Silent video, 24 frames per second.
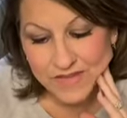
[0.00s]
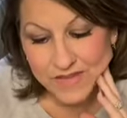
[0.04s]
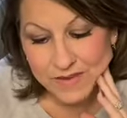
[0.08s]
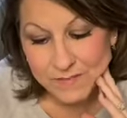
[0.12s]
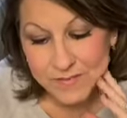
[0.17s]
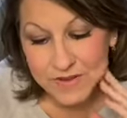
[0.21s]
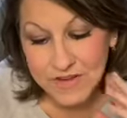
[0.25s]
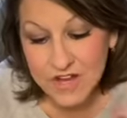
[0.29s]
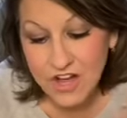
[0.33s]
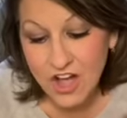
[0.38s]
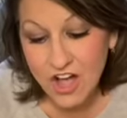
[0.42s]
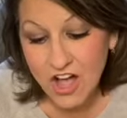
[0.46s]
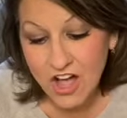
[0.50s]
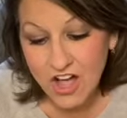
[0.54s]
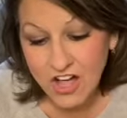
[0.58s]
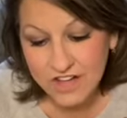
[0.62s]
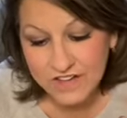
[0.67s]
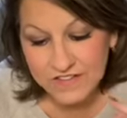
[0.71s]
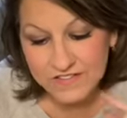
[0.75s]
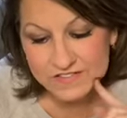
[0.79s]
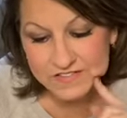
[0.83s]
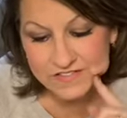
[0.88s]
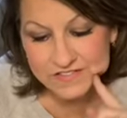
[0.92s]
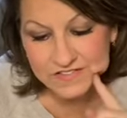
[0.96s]

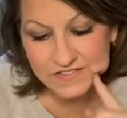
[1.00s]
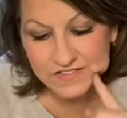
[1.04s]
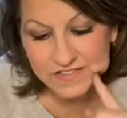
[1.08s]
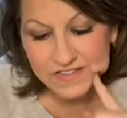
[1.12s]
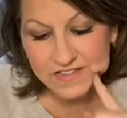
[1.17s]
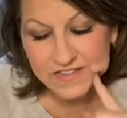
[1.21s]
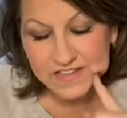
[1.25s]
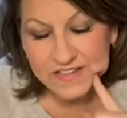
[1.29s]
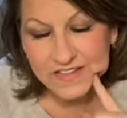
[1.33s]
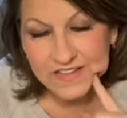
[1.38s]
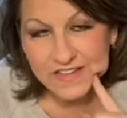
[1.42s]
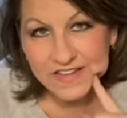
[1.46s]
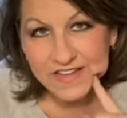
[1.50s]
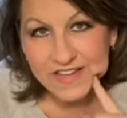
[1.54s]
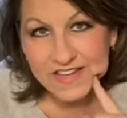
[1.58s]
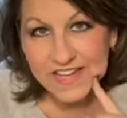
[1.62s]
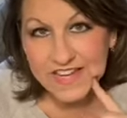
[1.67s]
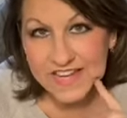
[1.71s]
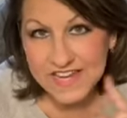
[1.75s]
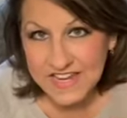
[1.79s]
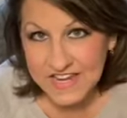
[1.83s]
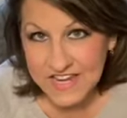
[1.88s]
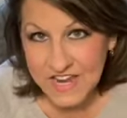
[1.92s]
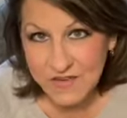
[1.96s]
because
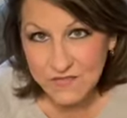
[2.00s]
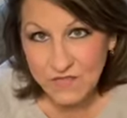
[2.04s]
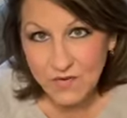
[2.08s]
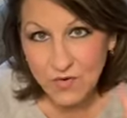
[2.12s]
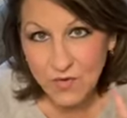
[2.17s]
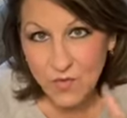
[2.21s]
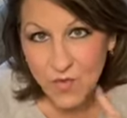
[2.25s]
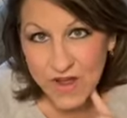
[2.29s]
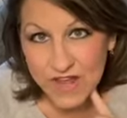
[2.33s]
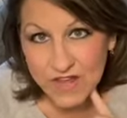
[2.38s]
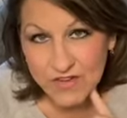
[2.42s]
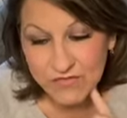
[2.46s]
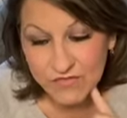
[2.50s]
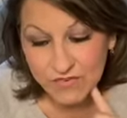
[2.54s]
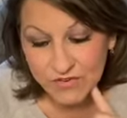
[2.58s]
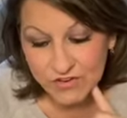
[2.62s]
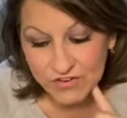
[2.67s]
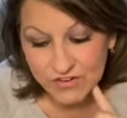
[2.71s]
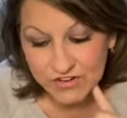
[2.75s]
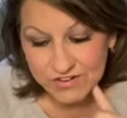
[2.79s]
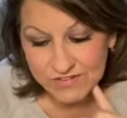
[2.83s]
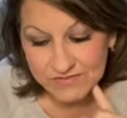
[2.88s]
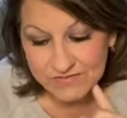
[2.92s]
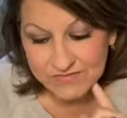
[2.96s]
he never
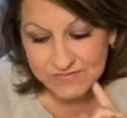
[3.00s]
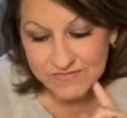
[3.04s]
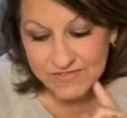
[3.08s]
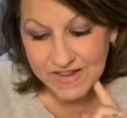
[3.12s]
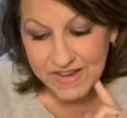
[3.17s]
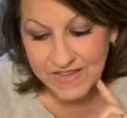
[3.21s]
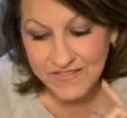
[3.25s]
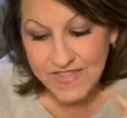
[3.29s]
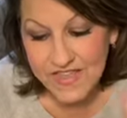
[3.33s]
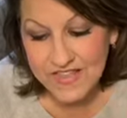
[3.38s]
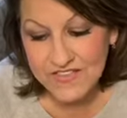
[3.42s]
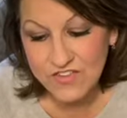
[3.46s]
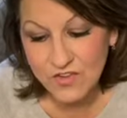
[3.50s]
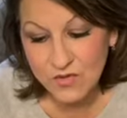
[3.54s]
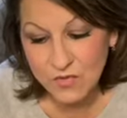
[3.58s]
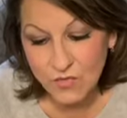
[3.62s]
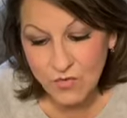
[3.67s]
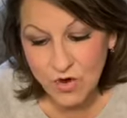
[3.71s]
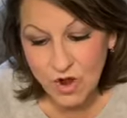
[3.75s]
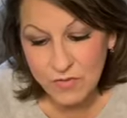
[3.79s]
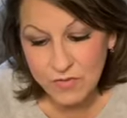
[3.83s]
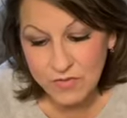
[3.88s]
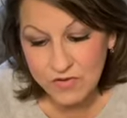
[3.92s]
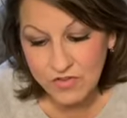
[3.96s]
wavered, and that's in
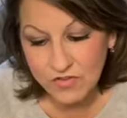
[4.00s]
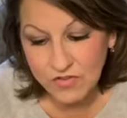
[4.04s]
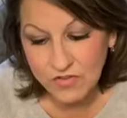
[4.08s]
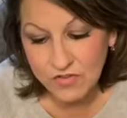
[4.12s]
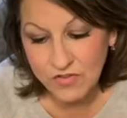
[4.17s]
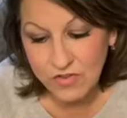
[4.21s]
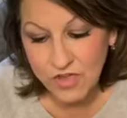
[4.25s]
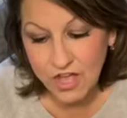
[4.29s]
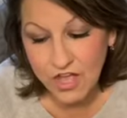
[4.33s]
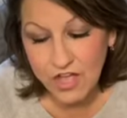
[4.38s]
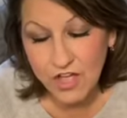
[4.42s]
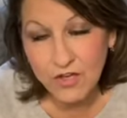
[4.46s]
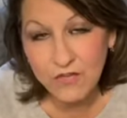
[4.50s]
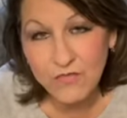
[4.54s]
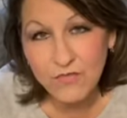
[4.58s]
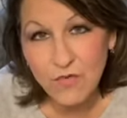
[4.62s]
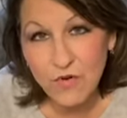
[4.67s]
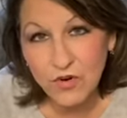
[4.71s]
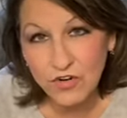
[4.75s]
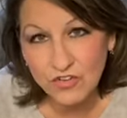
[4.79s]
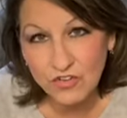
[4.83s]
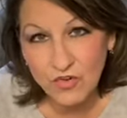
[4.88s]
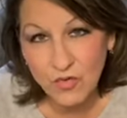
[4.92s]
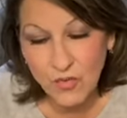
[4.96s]
Romans
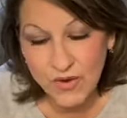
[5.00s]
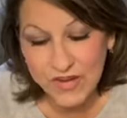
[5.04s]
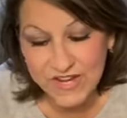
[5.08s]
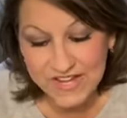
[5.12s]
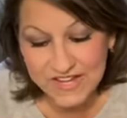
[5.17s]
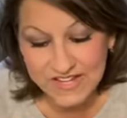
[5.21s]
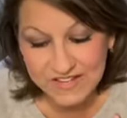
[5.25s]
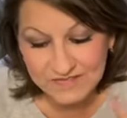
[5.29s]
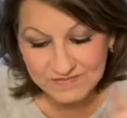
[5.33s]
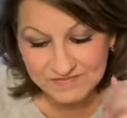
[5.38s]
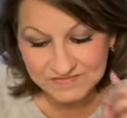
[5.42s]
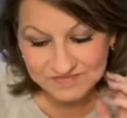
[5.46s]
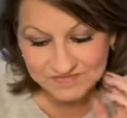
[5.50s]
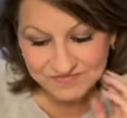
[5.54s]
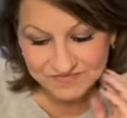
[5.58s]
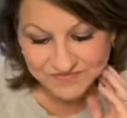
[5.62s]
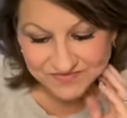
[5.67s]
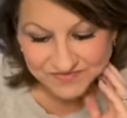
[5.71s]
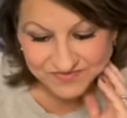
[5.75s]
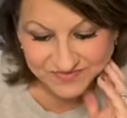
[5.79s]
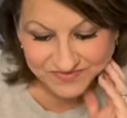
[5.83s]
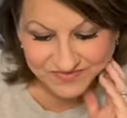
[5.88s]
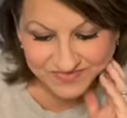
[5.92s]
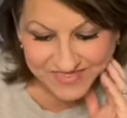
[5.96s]
4:20.
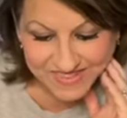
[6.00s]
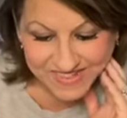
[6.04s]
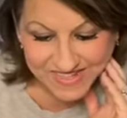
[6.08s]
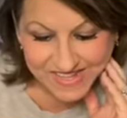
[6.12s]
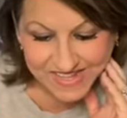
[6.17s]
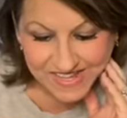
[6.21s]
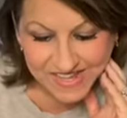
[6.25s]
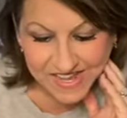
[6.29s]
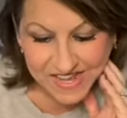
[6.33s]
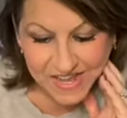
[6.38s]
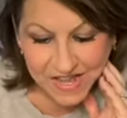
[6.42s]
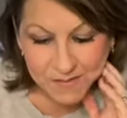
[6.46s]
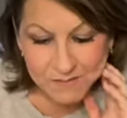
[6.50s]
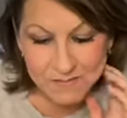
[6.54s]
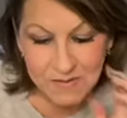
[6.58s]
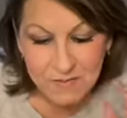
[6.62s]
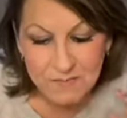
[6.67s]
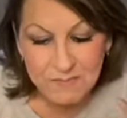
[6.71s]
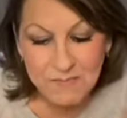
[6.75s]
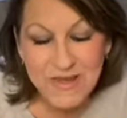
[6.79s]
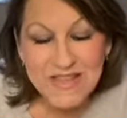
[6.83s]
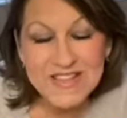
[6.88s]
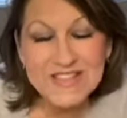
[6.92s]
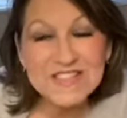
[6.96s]

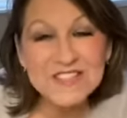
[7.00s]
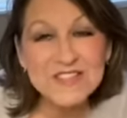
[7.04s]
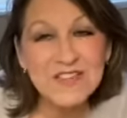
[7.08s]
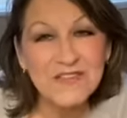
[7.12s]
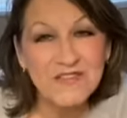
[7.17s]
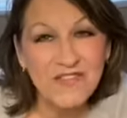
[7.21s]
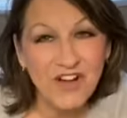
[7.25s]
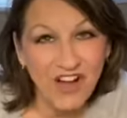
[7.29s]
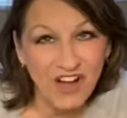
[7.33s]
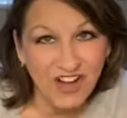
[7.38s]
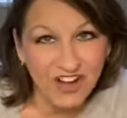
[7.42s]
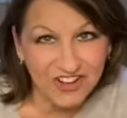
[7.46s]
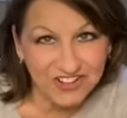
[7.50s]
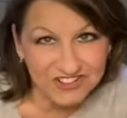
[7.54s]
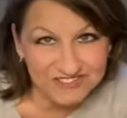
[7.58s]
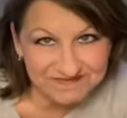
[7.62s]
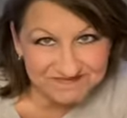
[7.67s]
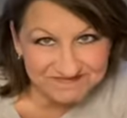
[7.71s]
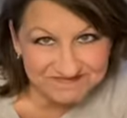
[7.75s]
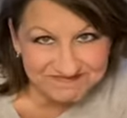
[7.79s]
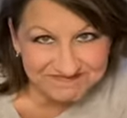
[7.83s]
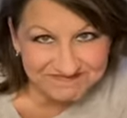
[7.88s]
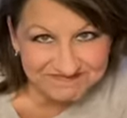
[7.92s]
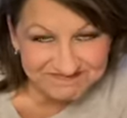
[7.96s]
But best of
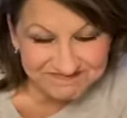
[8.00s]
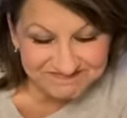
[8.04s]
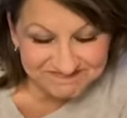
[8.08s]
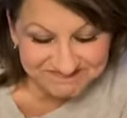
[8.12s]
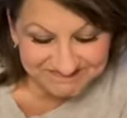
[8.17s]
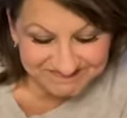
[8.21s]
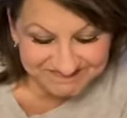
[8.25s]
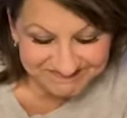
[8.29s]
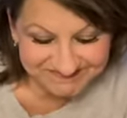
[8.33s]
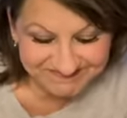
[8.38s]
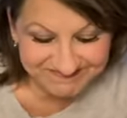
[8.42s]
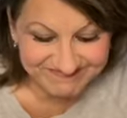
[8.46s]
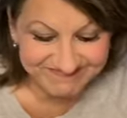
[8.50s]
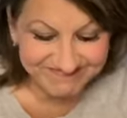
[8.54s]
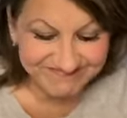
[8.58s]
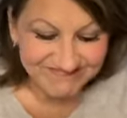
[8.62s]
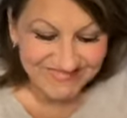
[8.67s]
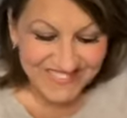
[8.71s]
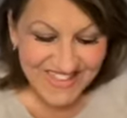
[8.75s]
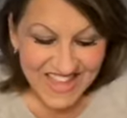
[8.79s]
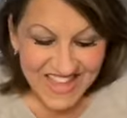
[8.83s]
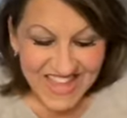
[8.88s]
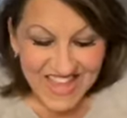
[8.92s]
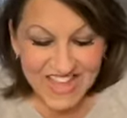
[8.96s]
all,
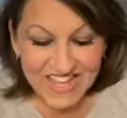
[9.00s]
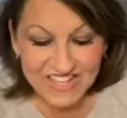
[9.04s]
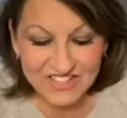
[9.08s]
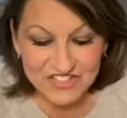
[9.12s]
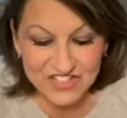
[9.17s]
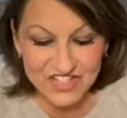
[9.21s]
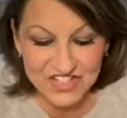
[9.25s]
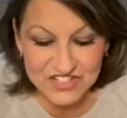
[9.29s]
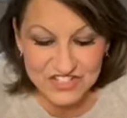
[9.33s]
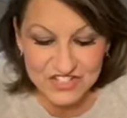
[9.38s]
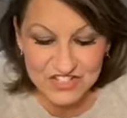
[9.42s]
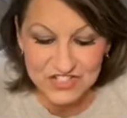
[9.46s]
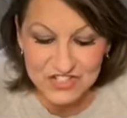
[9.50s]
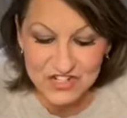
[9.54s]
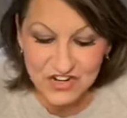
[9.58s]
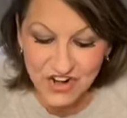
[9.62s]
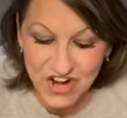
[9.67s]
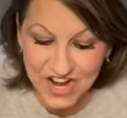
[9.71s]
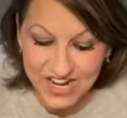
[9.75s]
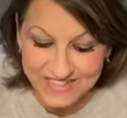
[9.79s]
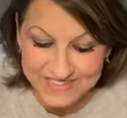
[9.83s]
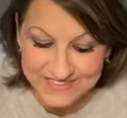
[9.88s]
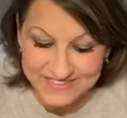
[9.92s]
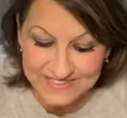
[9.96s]
Jesus
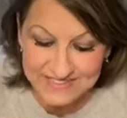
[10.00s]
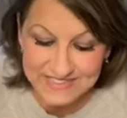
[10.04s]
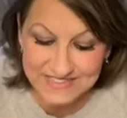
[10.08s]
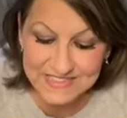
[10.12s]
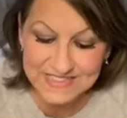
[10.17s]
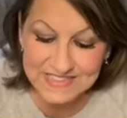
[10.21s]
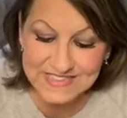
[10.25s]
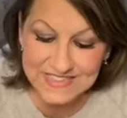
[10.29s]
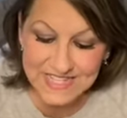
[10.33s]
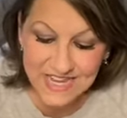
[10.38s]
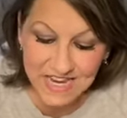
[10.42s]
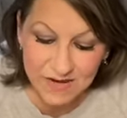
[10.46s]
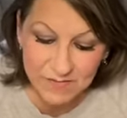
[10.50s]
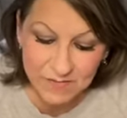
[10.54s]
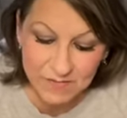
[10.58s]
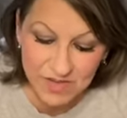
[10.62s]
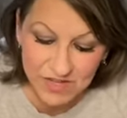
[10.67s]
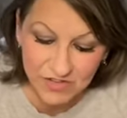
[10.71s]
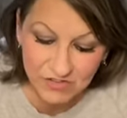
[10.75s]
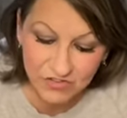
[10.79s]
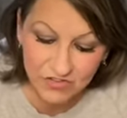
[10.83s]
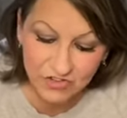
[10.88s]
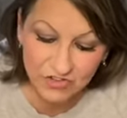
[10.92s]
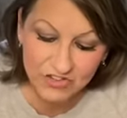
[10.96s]
Christ is the same
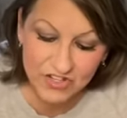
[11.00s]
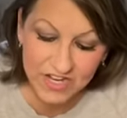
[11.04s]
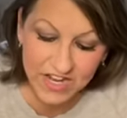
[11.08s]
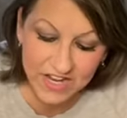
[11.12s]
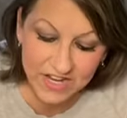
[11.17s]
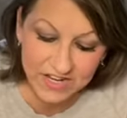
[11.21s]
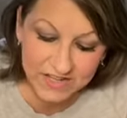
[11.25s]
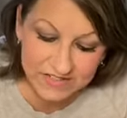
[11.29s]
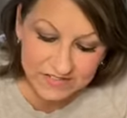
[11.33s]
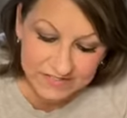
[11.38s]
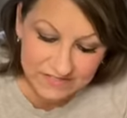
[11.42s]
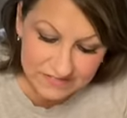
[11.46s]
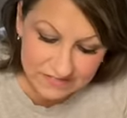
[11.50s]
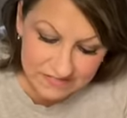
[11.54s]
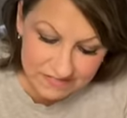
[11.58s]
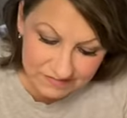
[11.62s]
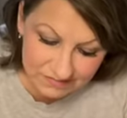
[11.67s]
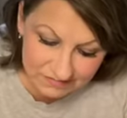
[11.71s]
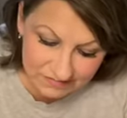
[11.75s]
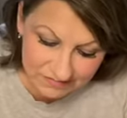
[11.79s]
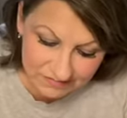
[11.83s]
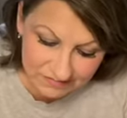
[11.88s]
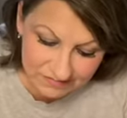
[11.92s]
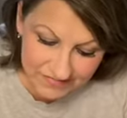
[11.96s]
yesterday
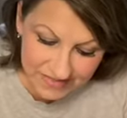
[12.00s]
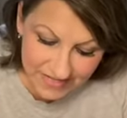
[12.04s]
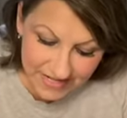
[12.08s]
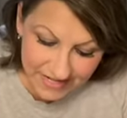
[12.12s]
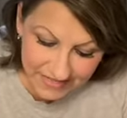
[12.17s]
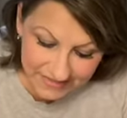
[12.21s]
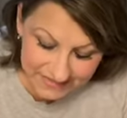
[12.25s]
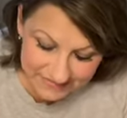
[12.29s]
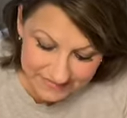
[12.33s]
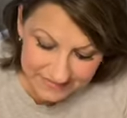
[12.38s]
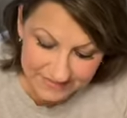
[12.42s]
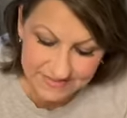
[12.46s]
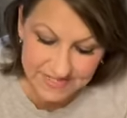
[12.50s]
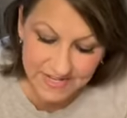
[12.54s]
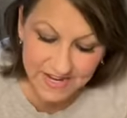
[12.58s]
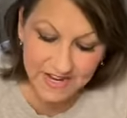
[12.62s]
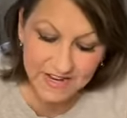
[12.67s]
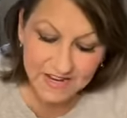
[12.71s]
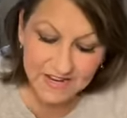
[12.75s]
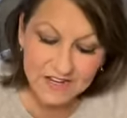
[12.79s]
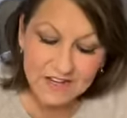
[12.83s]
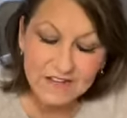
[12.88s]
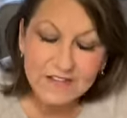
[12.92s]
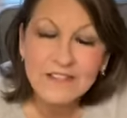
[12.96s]
and
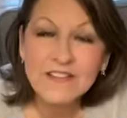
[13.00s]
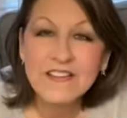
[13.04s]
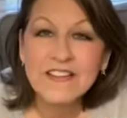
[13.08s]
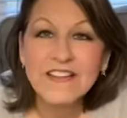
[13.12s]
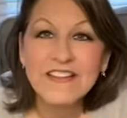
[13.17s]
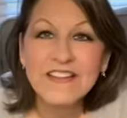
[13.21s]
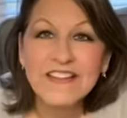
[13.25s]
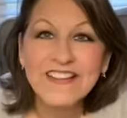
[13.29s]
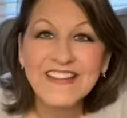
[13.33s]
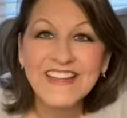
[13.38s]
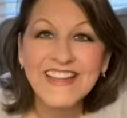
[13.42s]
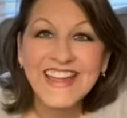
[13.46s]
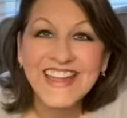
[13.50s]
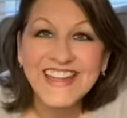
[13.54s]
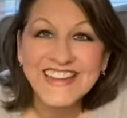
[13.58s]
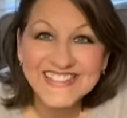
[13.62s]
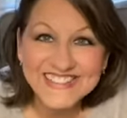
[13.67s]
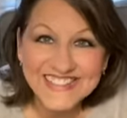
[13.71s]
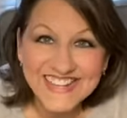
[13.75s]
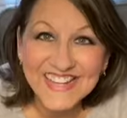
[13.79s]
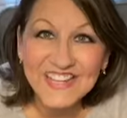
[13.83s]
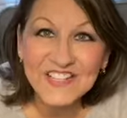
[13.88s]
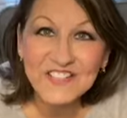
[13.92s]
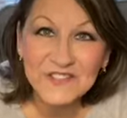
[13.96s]
today
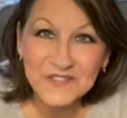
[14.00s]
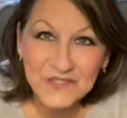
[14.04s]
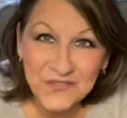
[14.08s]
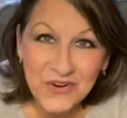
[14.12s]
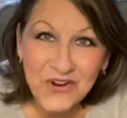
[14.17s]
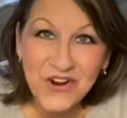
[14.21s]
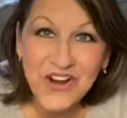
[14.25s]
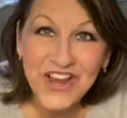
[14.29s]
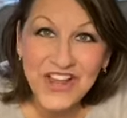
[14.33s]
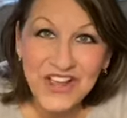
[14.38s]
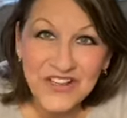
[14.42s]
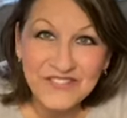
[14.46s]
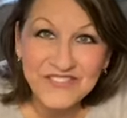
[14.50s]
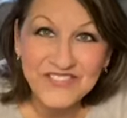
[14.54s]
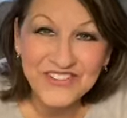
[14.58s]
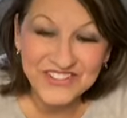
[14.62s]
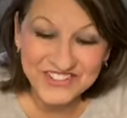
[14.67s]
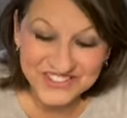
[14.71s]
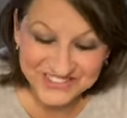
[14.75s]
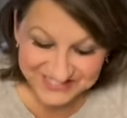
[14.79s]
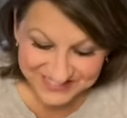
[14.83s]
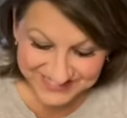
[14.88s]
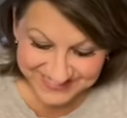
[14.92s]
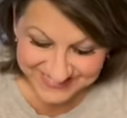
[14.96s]
and yes,
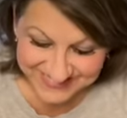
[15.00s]
forever.